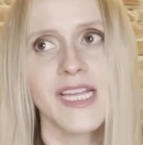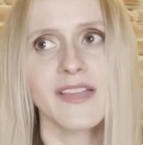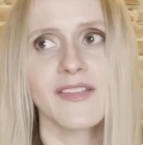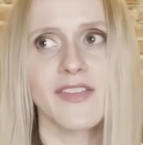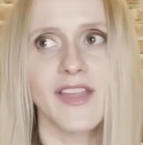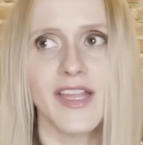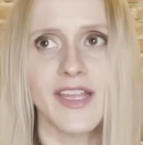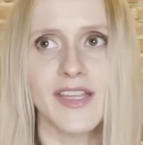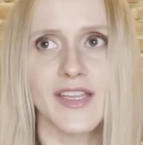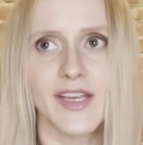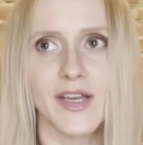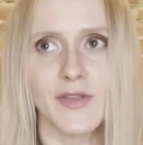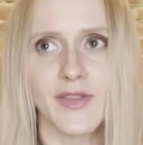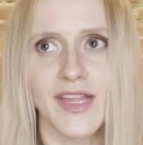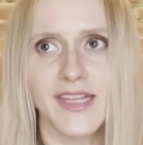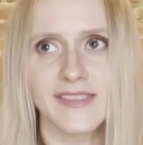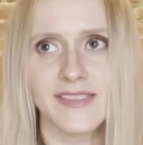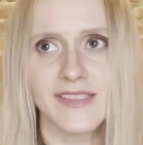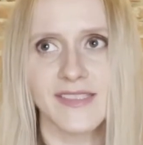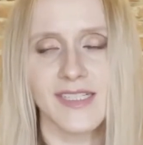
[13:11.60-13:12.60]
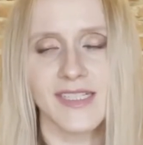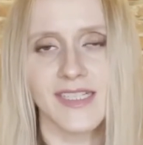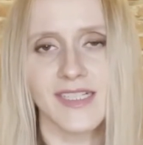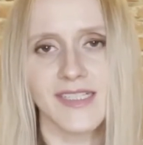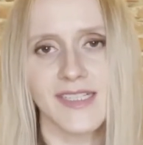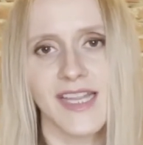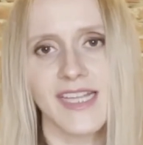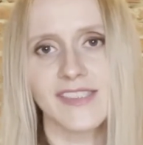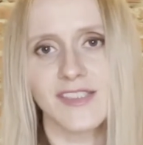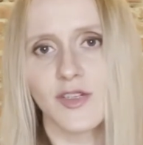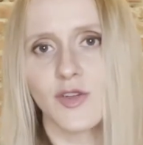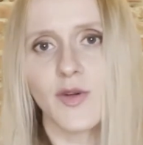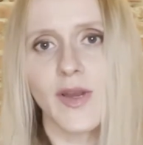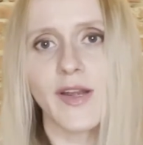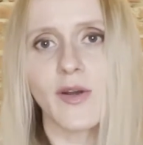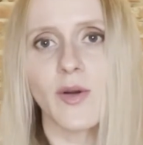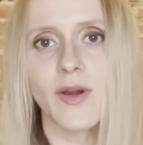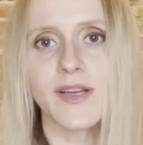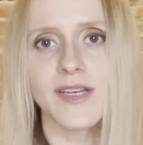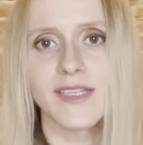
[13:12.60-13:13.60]
That's a
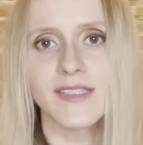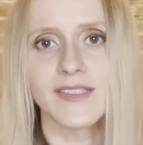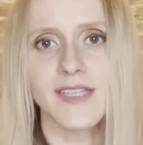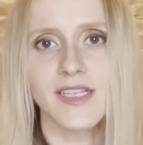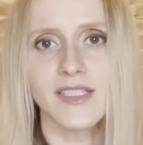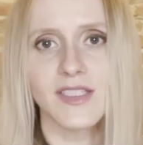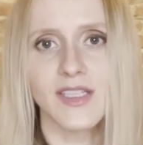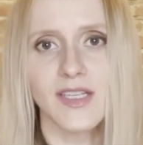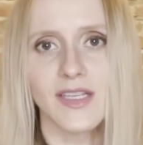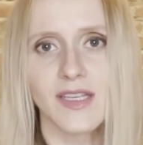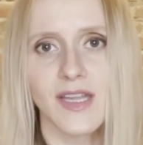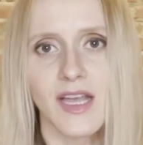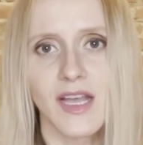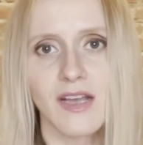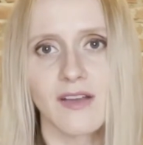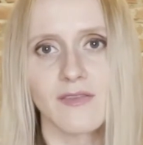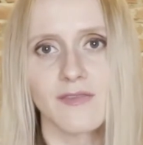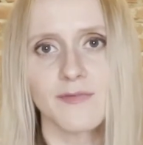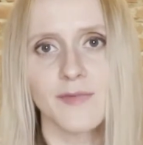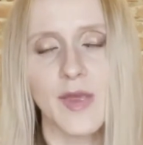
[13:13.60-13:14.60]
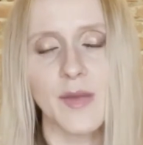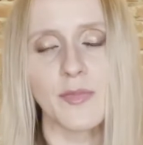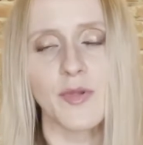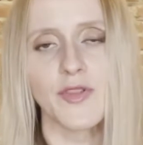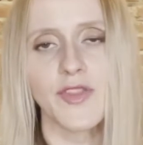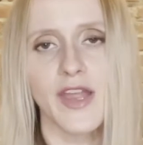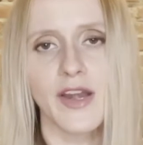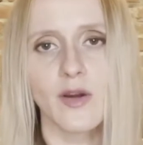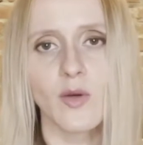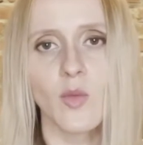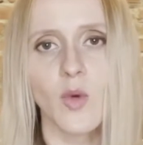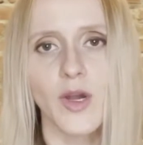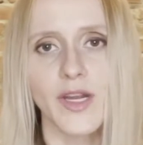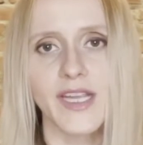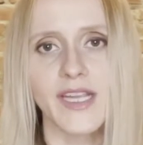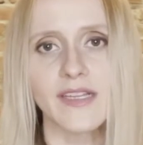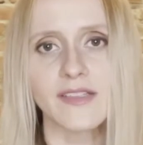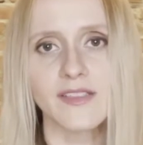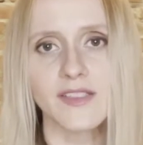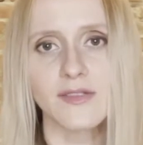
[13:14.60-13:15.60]
great organization of people that are
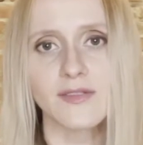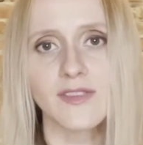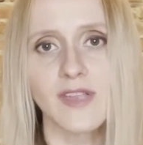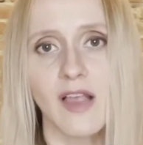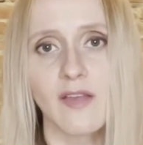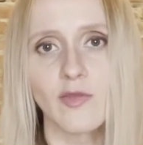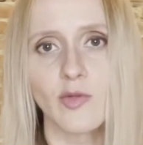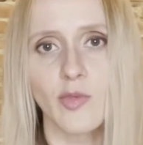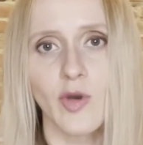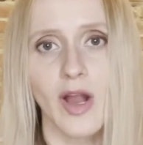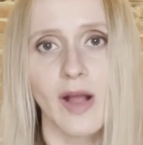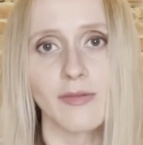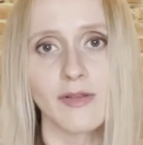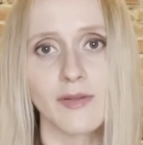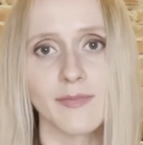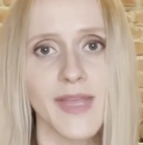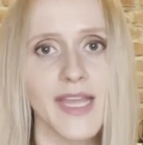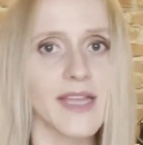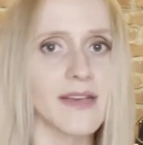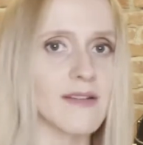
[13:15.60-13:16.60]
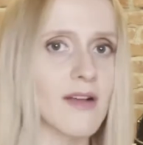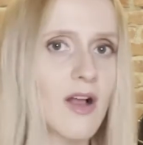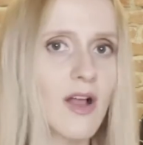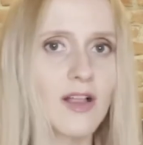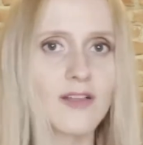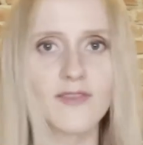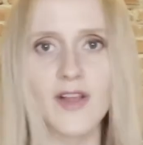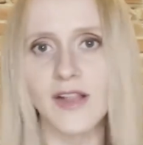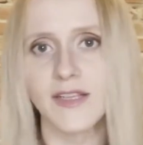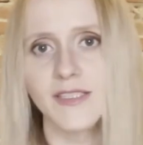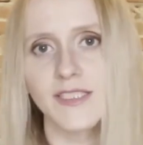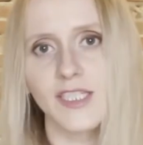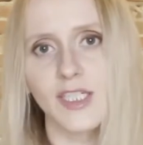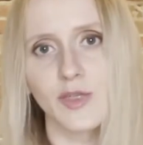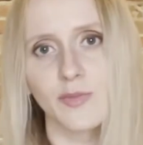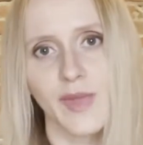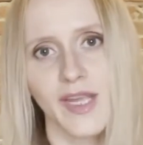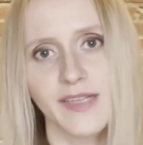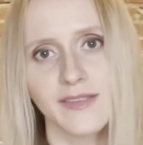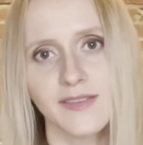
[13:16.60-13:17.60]
working to solve a problem, and all volunteer
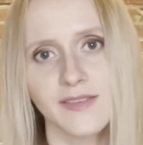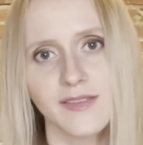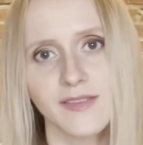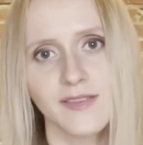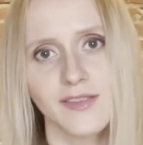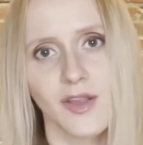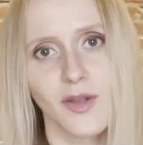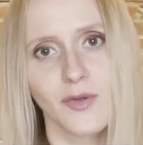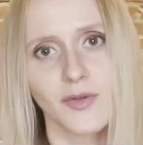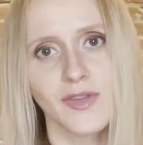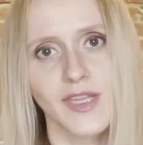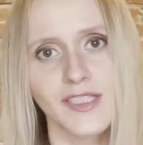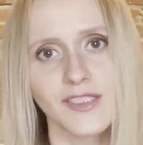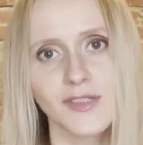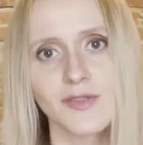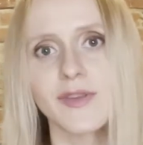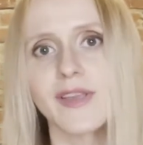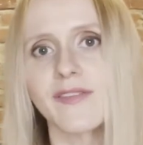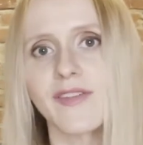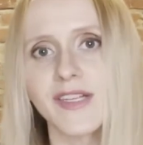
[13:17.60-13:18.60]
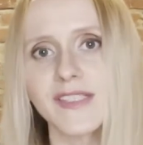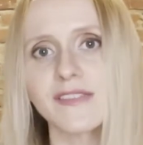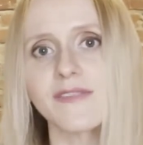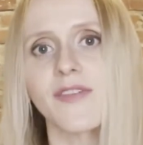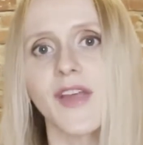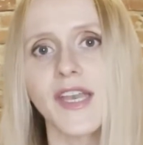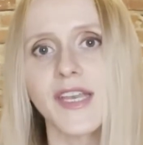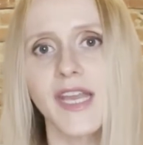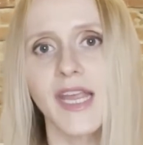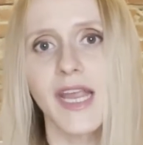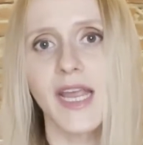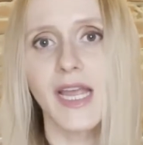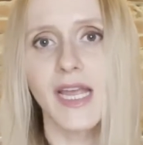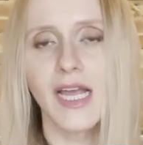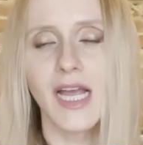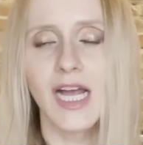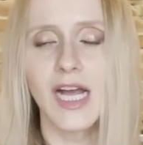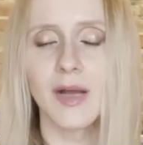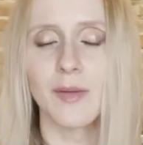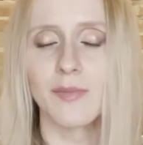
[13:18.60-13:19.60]
based. So they do give us funding,
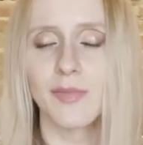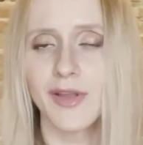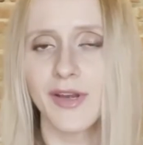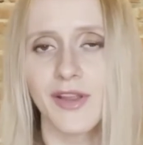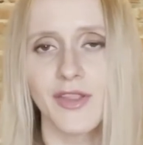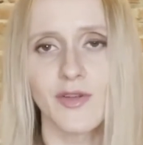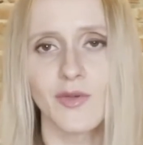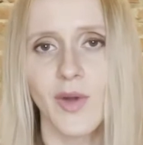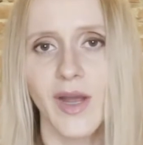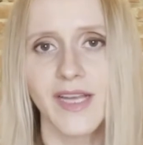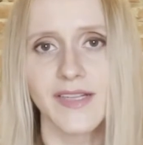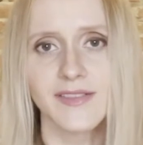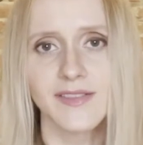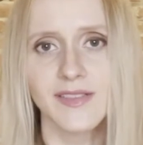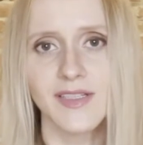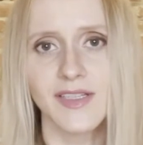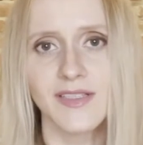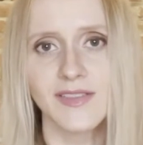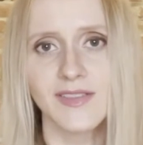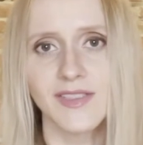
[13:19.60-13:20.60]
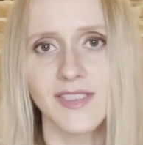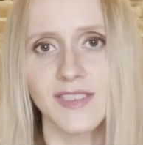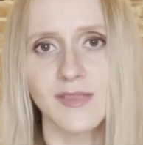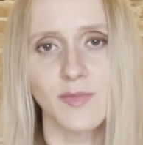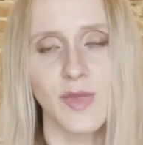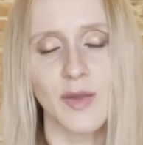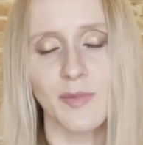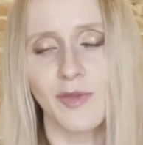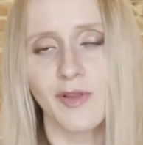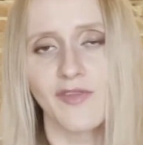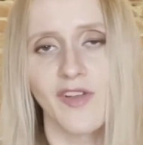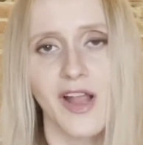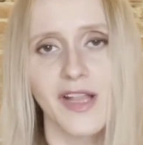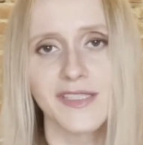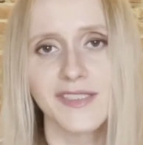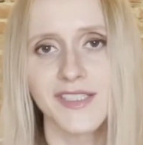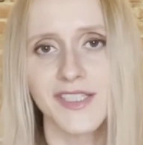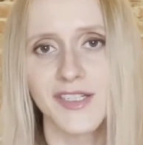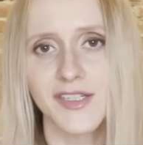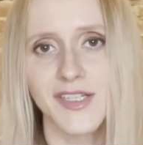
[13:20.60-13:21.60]
but otherwise it's just people
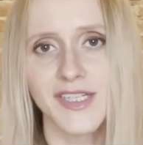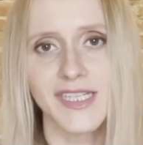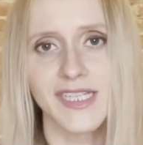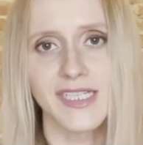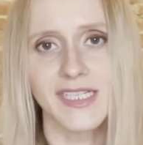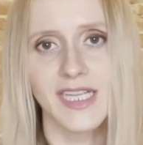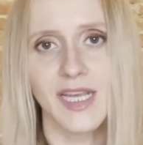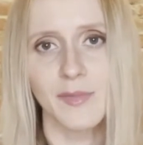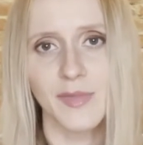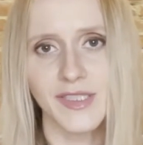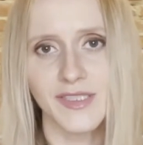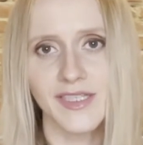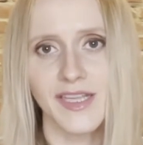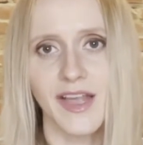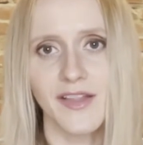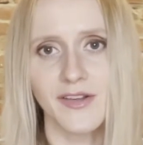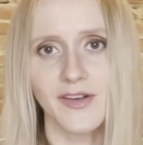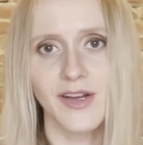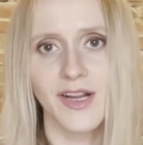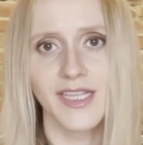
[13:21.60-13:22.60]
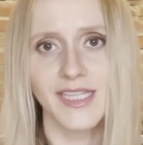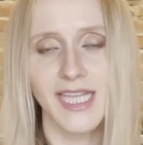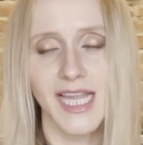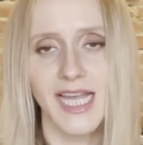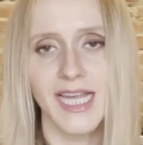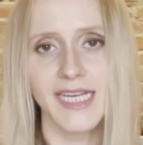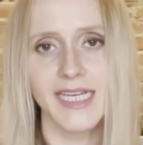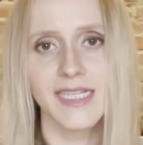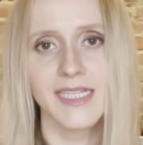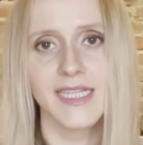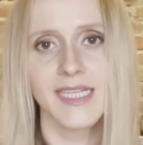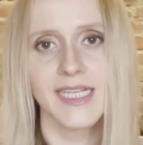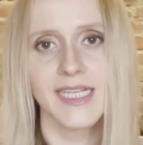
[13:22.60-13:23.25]
volunteering and coming together online.